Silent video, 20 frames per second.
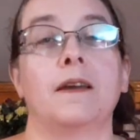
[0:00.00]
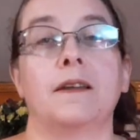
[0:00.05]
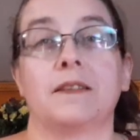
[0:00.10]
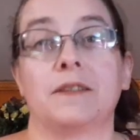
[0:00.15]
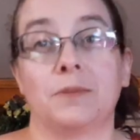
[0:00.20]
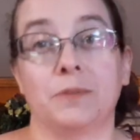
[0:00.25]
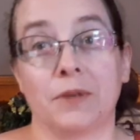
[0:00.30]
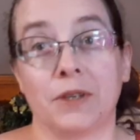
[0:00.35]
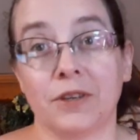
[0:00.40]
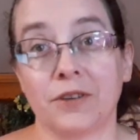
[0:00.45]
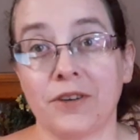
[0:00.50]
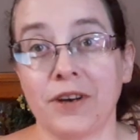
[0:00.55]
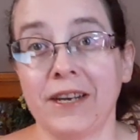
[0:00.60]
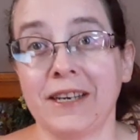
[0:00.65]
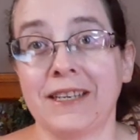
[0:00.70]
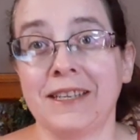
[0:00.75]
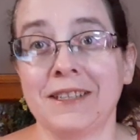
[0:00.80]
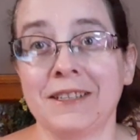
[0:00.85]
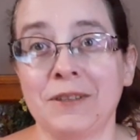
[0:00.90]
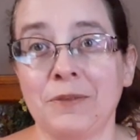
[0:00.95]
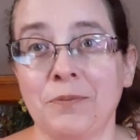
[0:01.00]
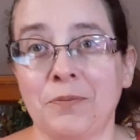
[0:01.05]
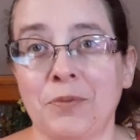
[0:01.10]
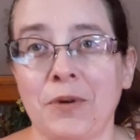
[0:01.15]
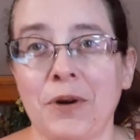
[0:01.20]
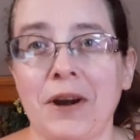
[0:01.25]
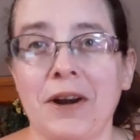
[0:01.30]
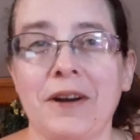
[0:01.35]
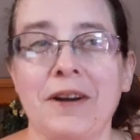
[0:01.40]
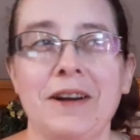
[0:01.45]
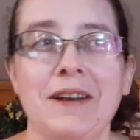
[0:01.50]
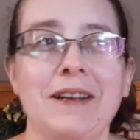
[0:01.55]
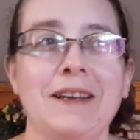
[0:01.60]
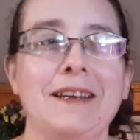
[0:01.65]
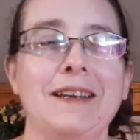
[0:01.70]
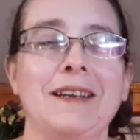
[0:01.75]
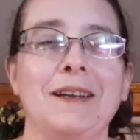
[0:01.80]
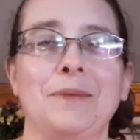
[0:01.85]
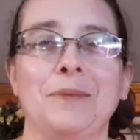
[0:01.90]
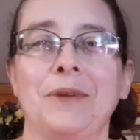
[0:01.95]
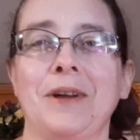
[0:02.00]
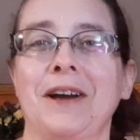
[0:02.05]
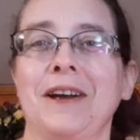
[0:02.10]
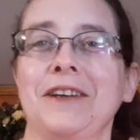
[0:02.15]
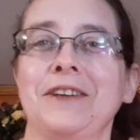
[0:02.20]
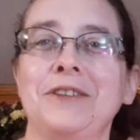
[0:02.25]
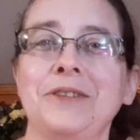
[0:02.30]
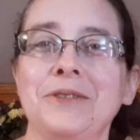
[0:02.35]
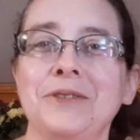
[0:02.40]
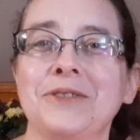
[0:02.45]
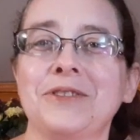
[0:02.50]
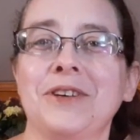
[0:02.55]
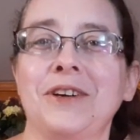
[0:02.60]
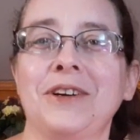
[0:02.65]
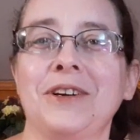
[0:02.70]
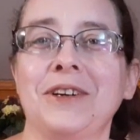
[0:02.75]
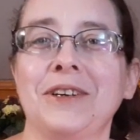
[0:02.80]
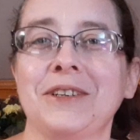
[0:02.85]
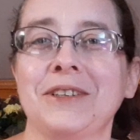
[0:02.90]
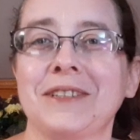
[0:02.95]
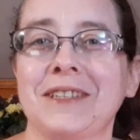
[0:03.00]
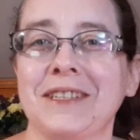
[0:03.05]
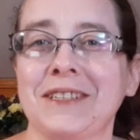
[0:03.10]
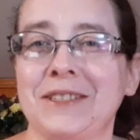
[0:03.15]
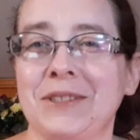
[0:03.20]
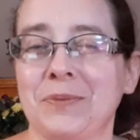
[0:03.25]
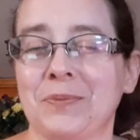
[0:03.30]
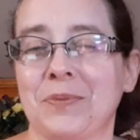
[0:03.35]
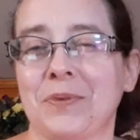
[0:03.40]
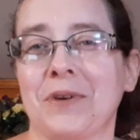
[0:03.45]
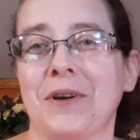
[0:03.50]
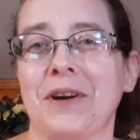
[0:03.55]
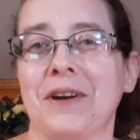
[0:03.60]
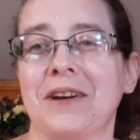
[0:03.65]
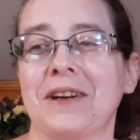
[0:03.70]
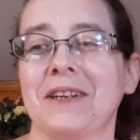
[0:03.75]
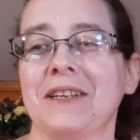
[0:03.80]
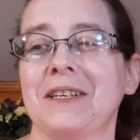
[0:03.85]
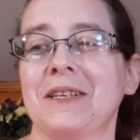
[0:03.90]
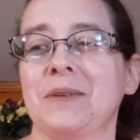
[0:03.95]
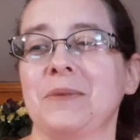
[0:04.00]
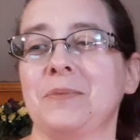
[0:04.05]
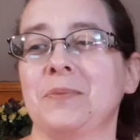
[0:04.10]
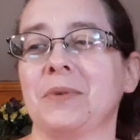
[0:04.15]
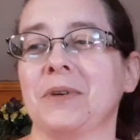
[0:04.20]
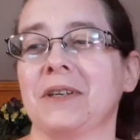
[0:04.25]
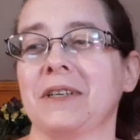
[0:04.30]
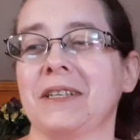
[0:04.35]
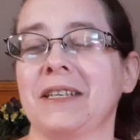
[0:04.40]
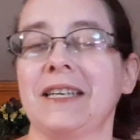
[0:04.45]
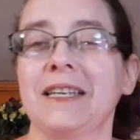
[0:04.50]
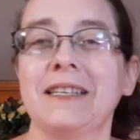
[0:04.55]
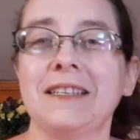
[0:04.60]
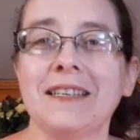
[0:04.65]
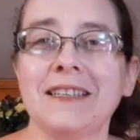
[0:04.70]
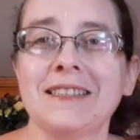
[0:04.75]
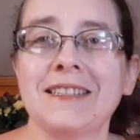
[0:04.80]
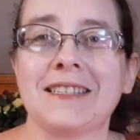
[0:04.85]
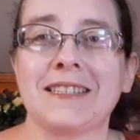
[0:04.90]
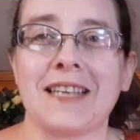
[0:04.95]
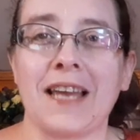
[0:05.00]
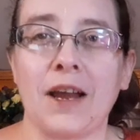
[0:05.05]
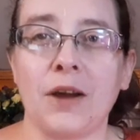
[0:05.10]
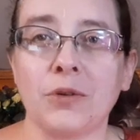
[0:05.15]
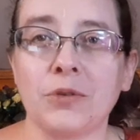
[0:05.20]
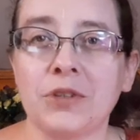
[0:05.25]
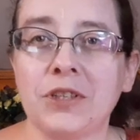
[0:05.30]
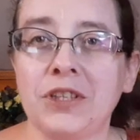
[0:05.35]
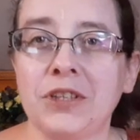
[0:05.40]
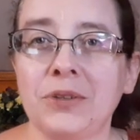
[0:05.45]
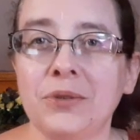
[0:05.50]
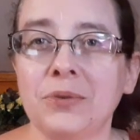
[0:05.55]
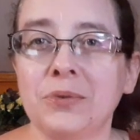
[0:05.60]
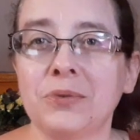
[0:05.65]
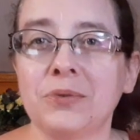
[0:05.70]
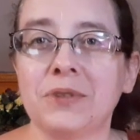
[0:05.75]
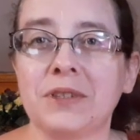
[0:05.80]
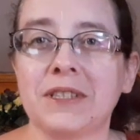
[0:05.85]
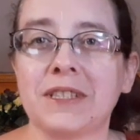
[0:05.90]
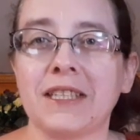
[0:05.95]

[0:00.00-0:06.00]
It's middle grade contemporary, and I'm not huge on contemporary, but it does sound cute,